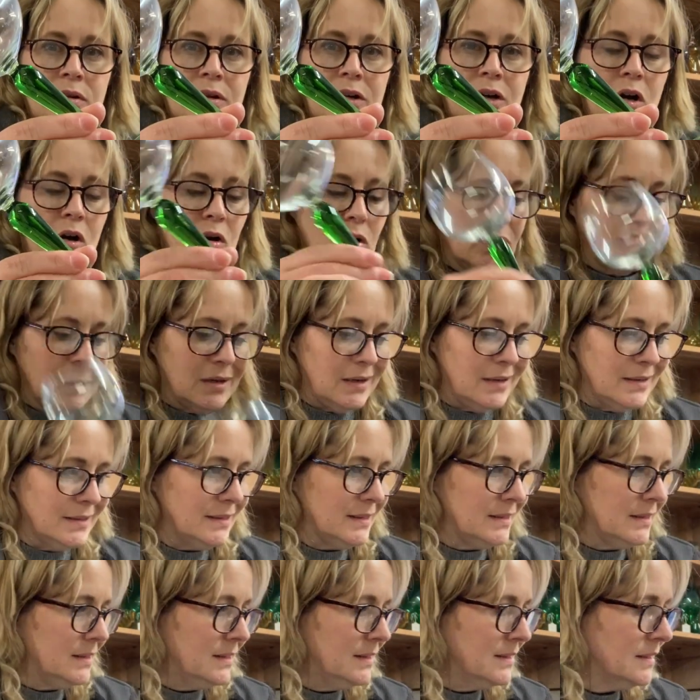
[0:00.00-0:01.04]
Cock
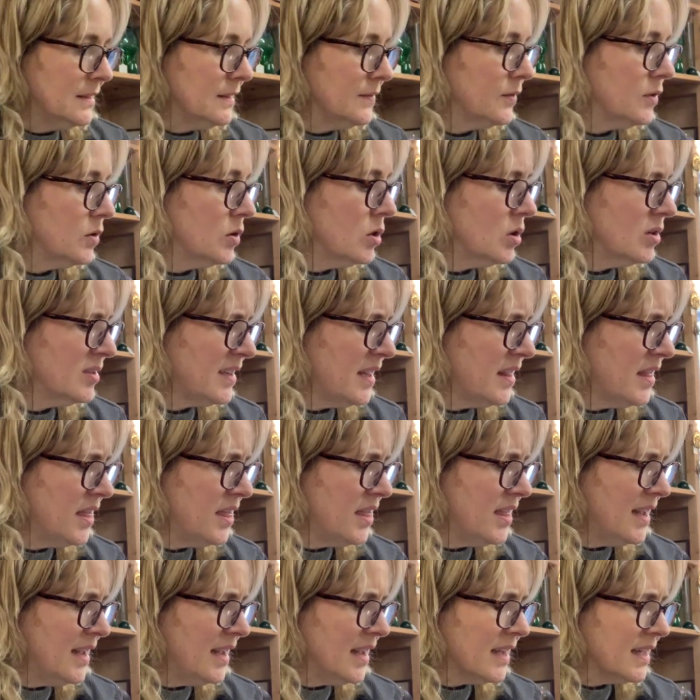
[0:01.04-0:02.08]
glasses. I've got, I
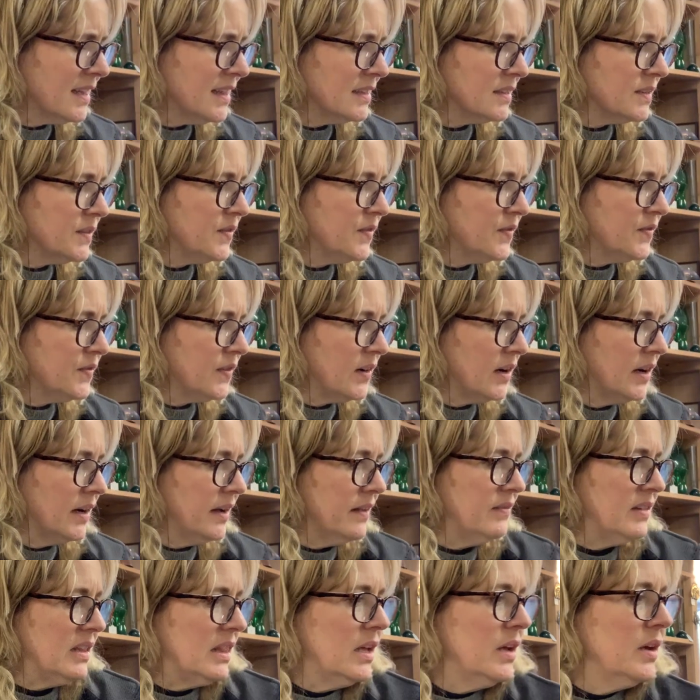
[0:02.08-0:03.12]
think there's five
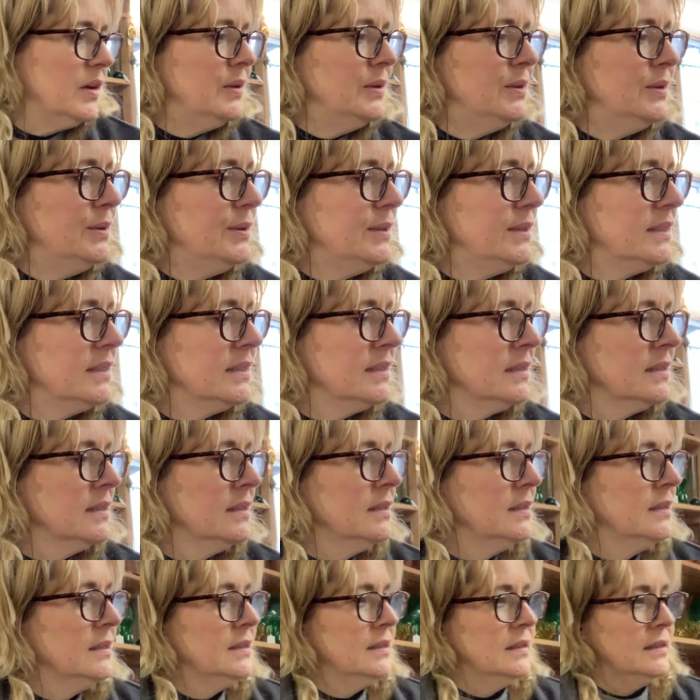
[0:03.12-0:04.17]
of those.
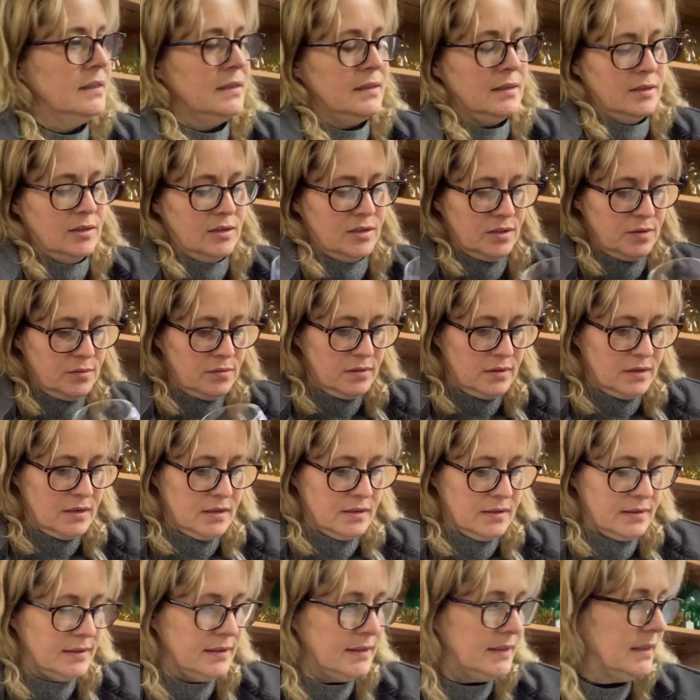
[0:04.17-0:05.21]
Don't think
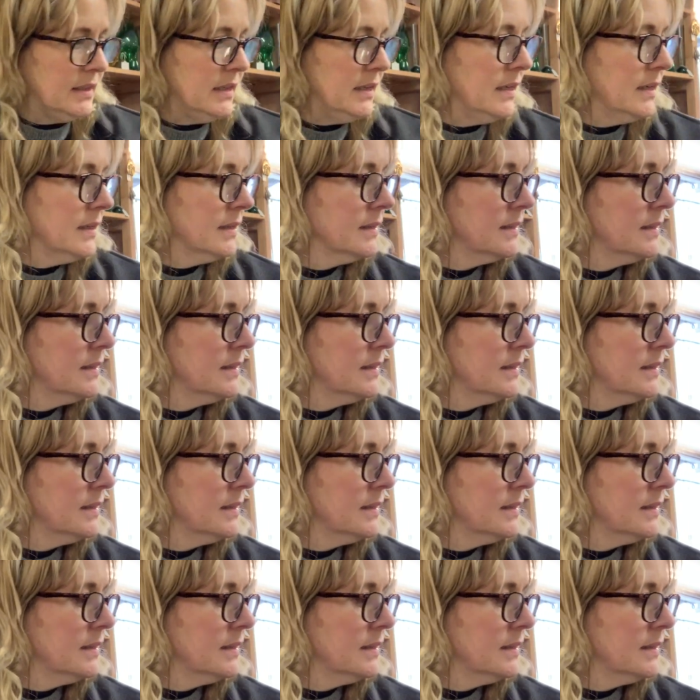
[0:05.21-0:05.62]
there's six.